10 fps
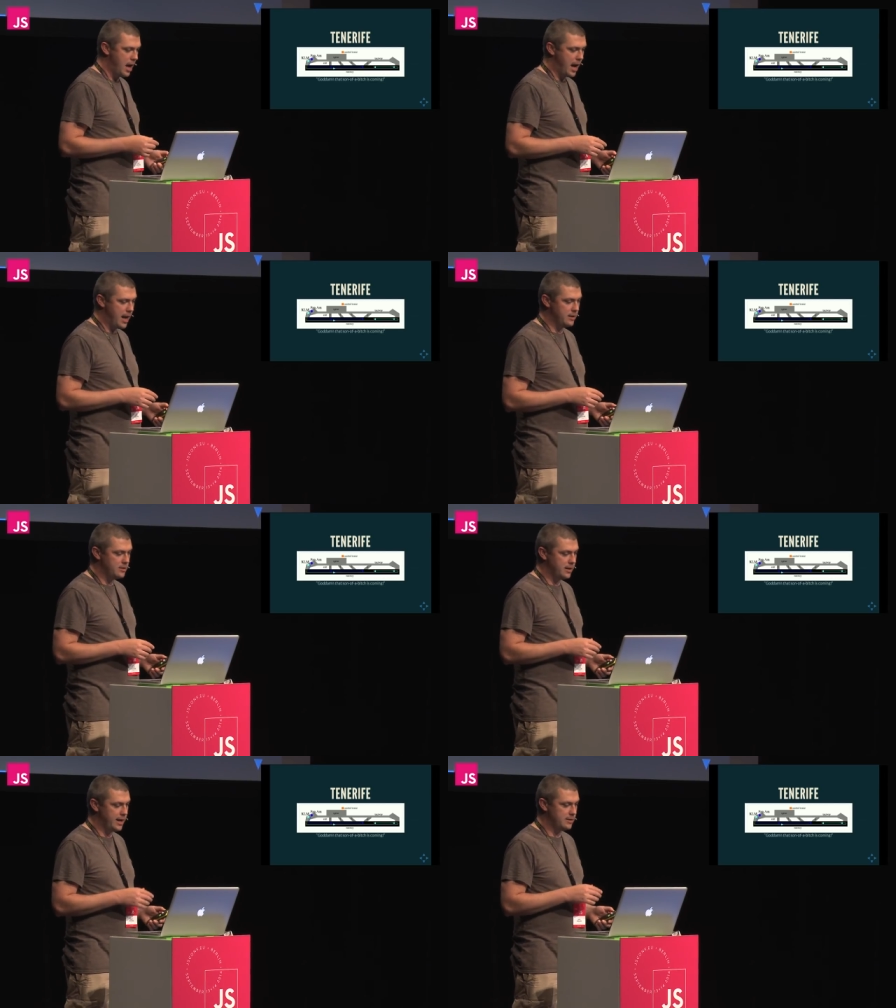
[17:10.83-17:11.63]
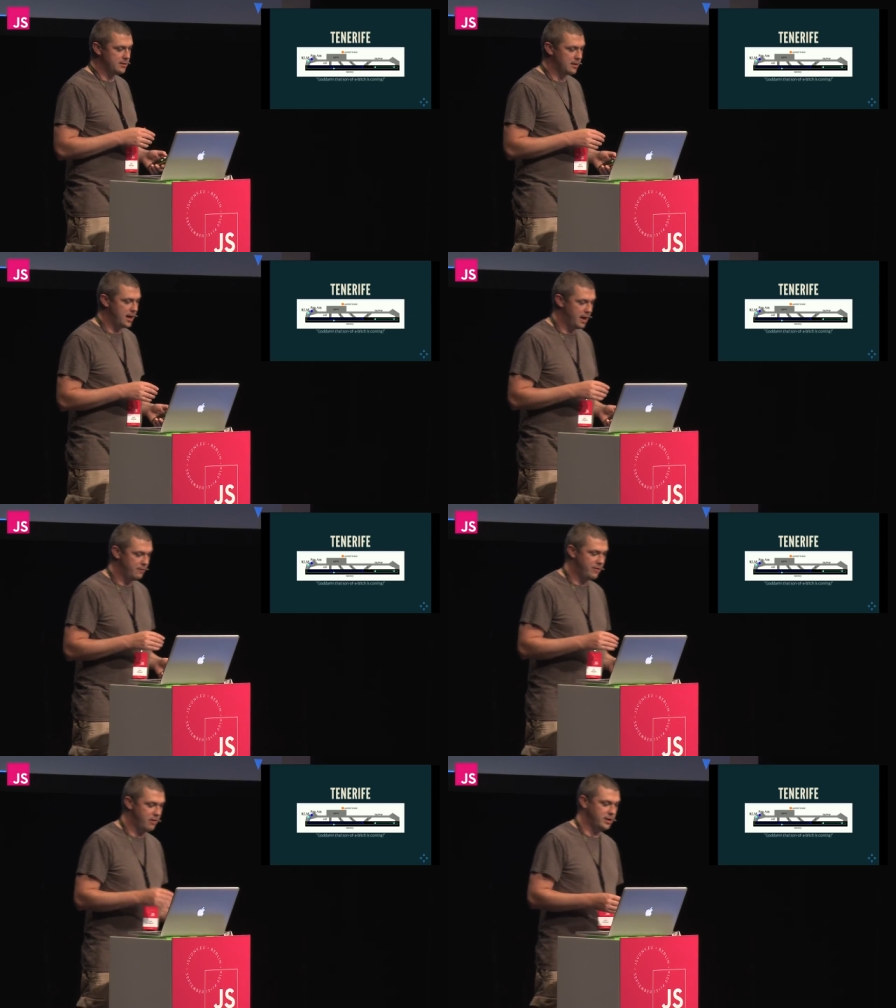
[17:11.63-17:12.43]
and gets a
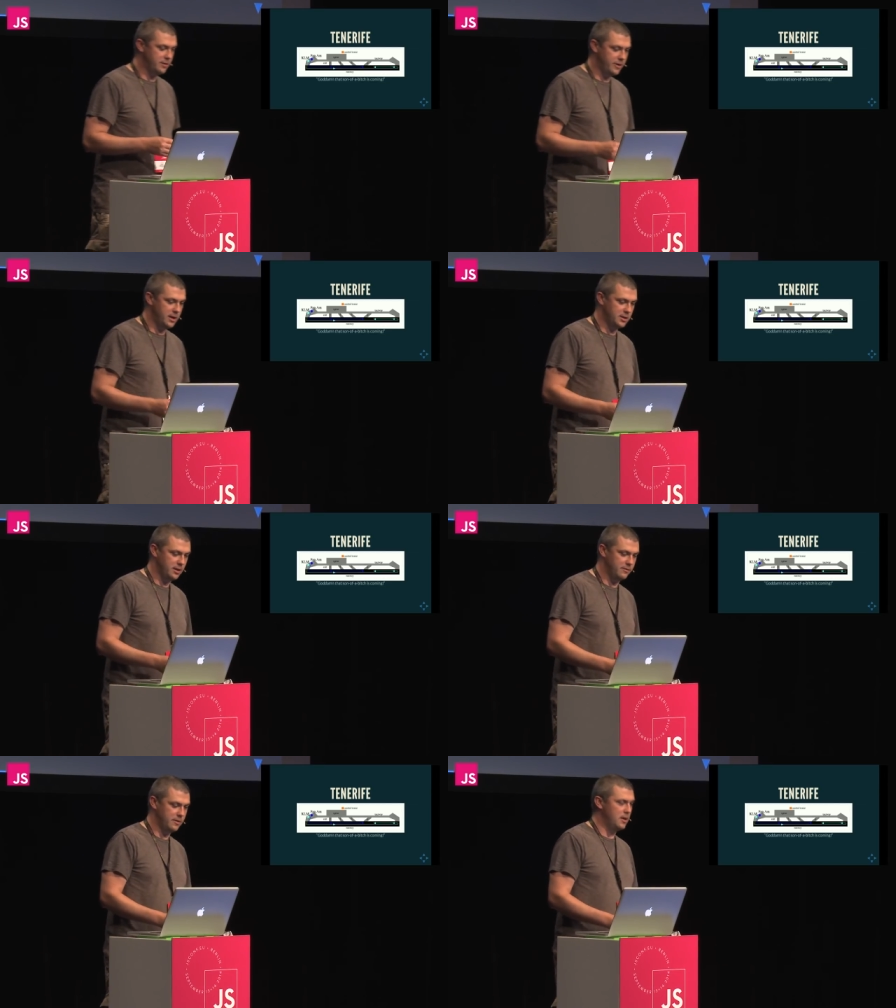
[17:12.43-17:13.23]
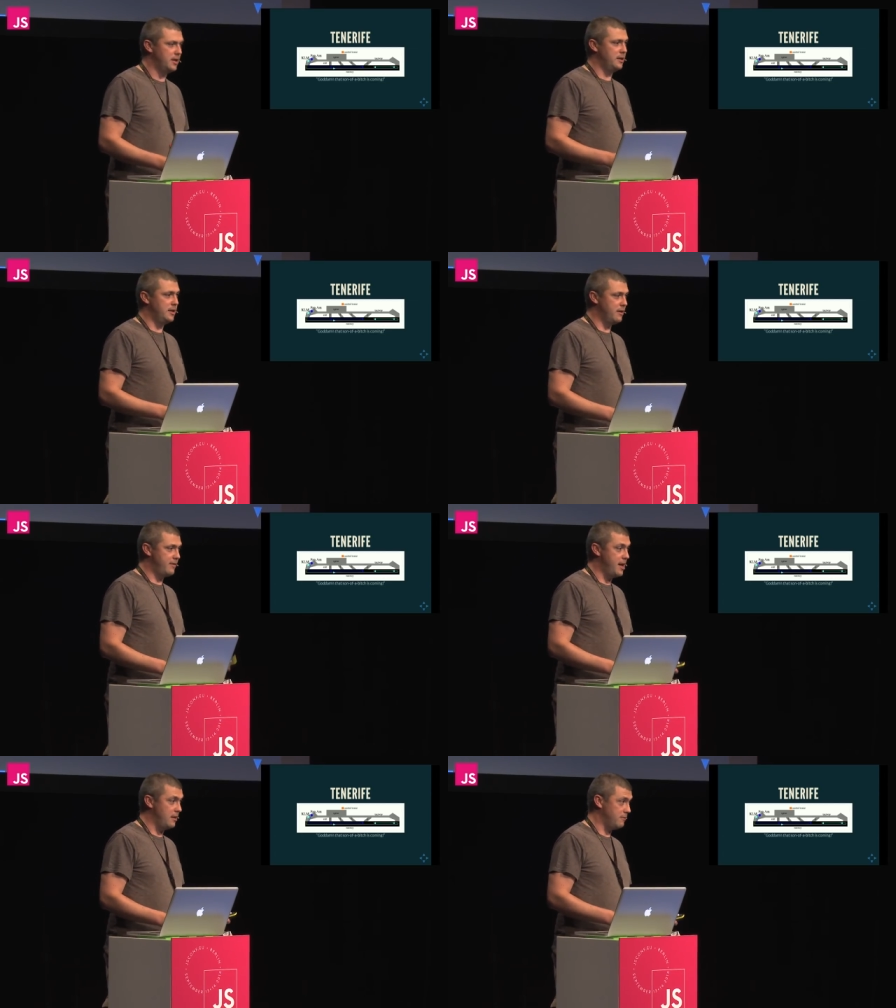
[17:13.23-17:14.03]
very definitive
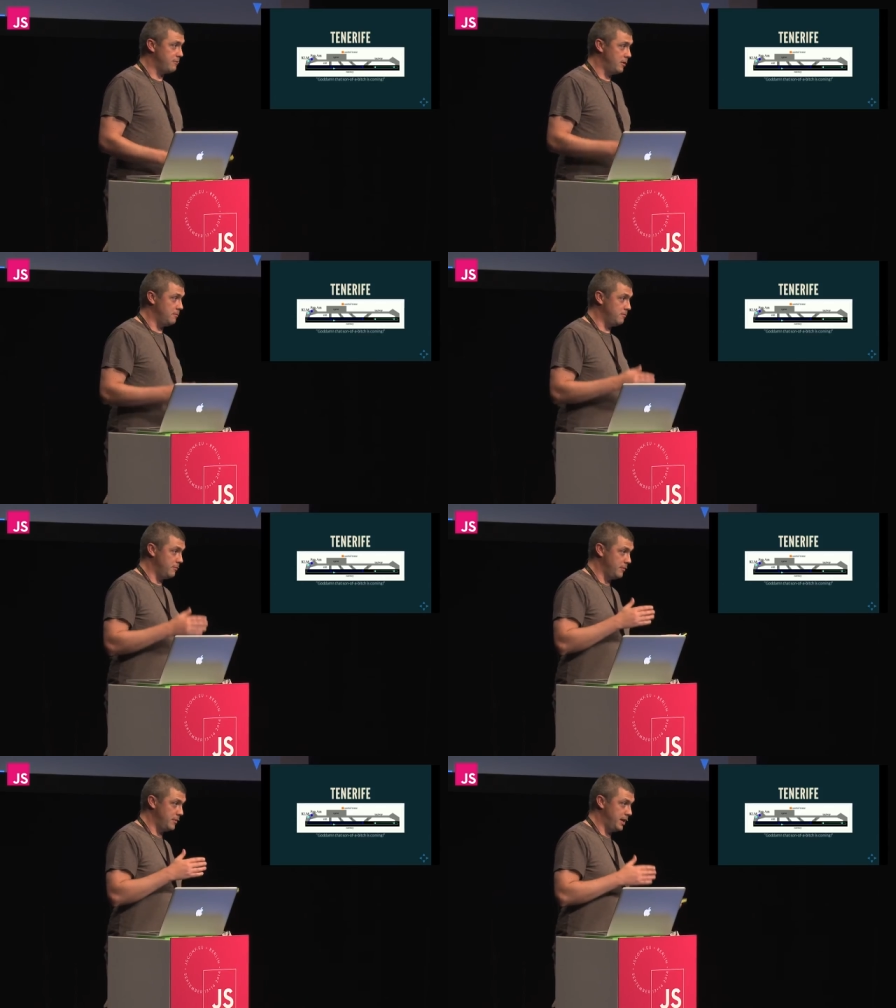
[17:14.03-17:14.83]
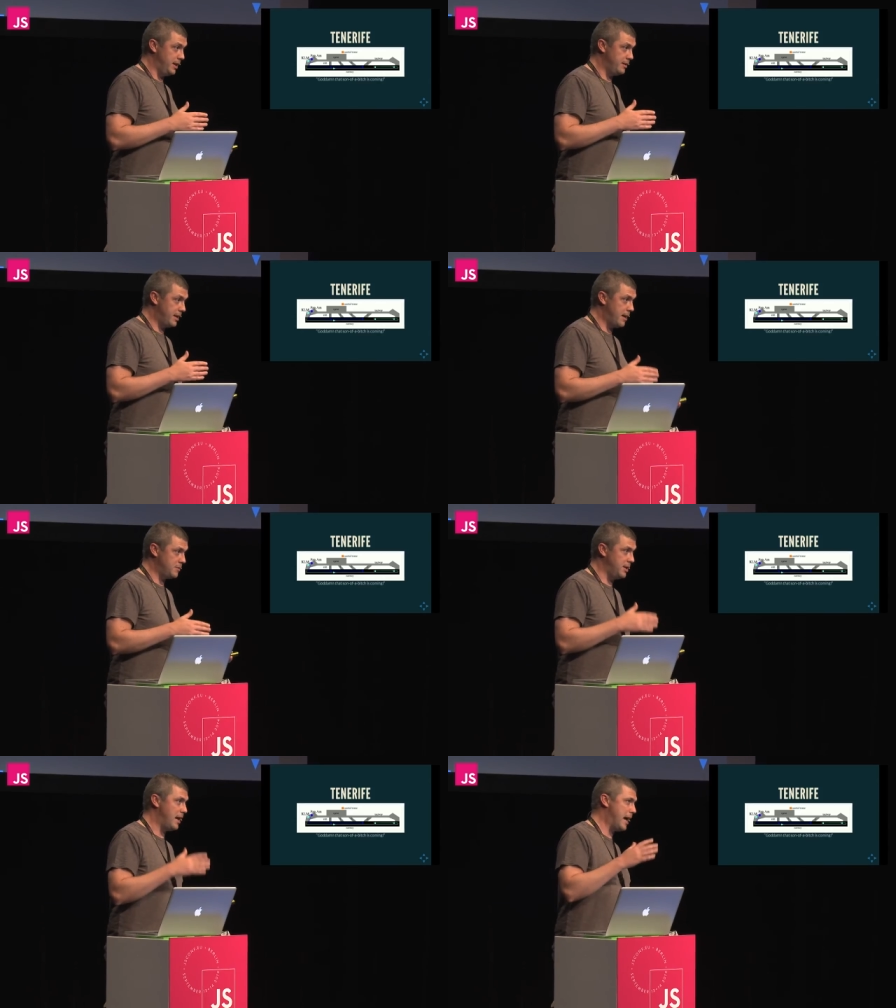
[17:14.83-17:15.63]
Jawel from the
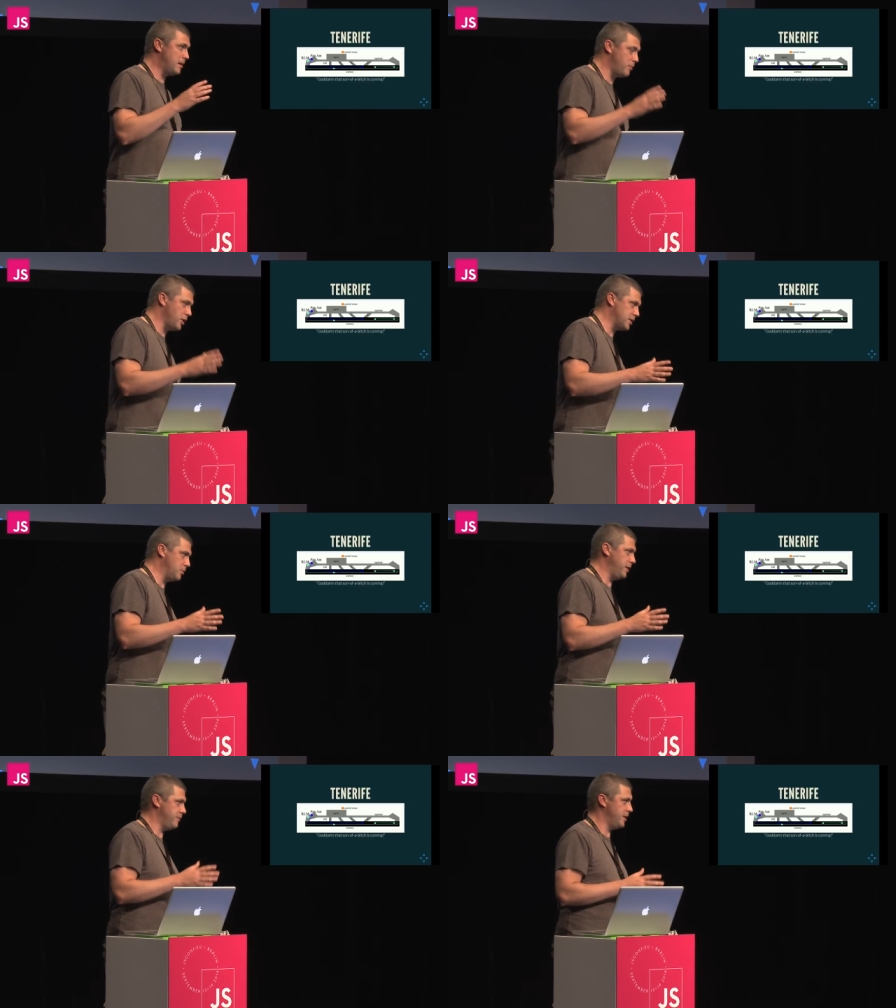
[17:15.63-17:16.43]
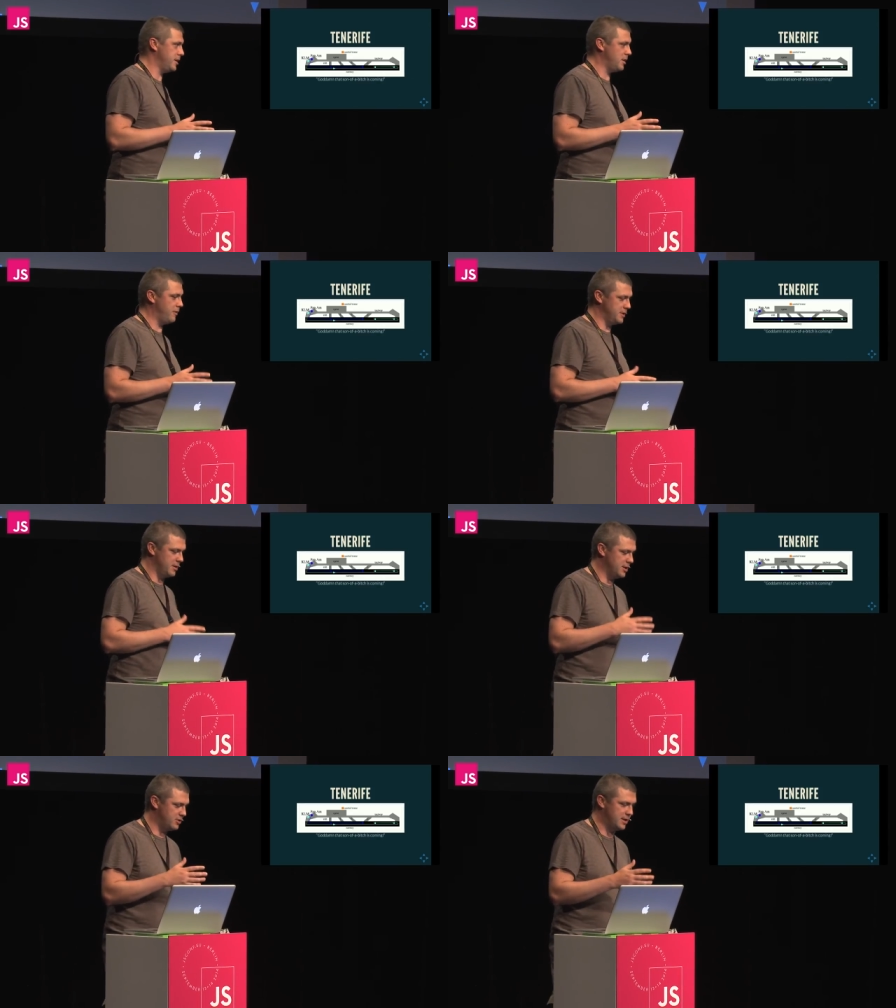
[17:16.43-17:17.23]
captain and possibly the first officer.
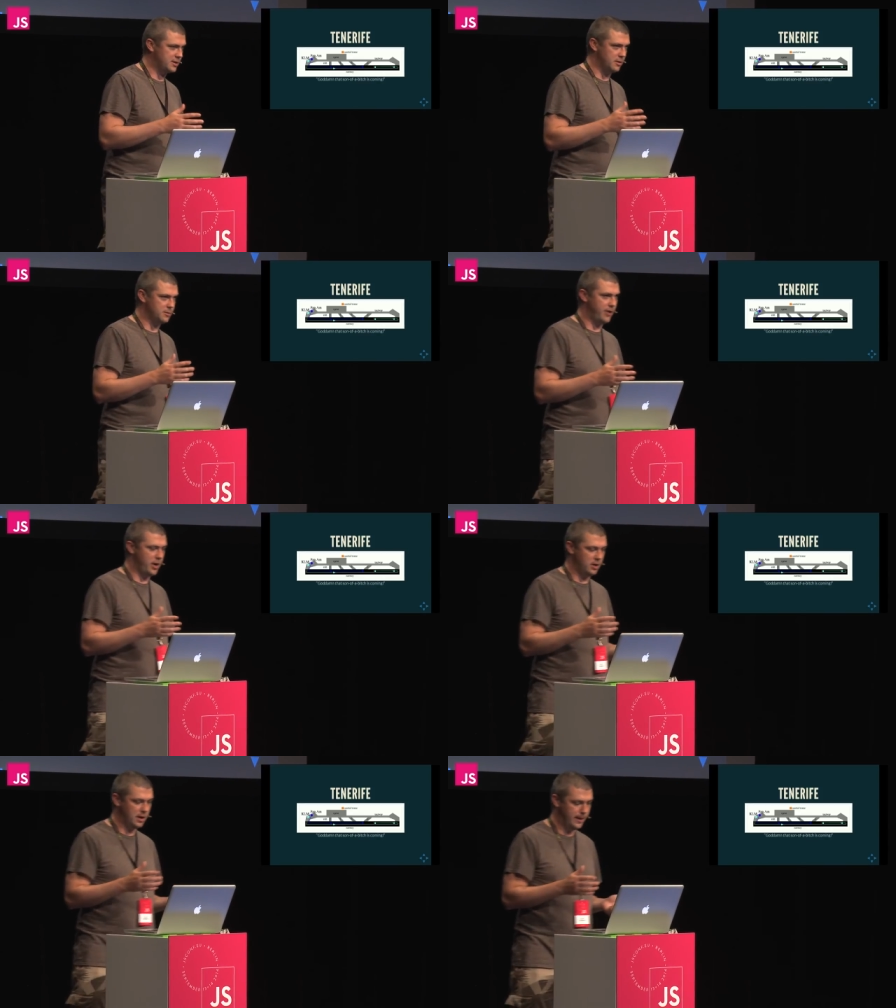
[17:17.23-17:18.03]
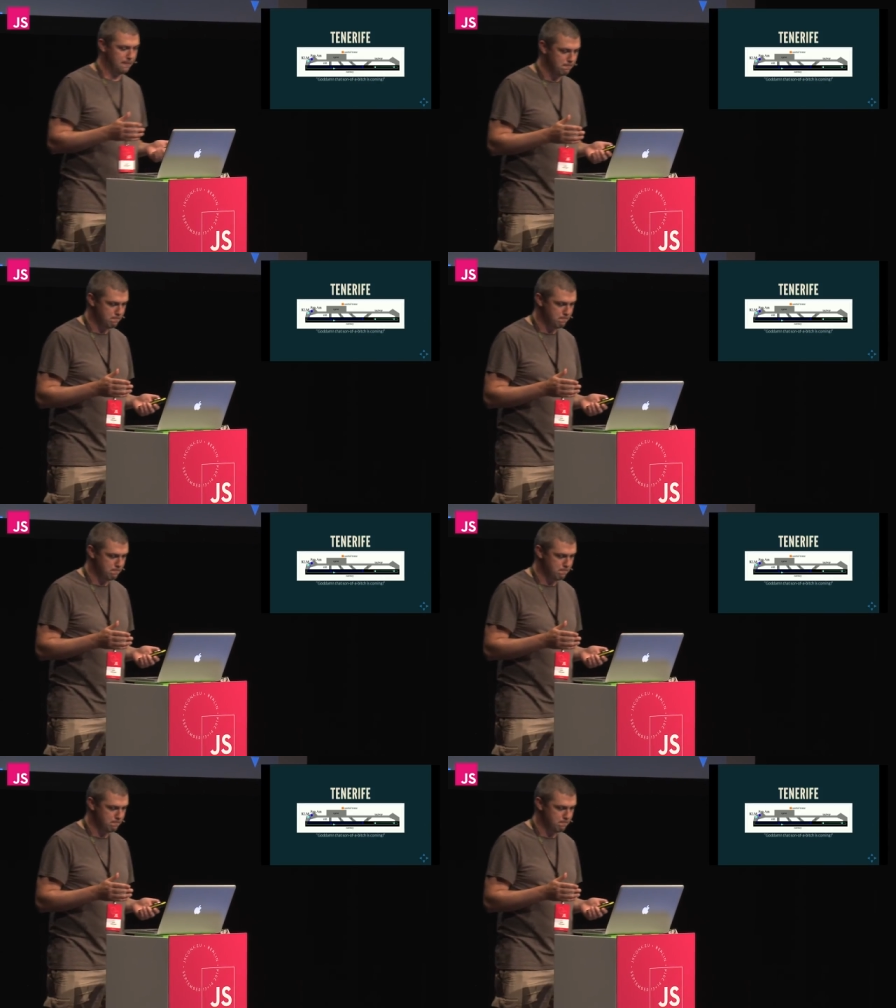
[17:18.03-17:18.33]
The transcript's very unclear.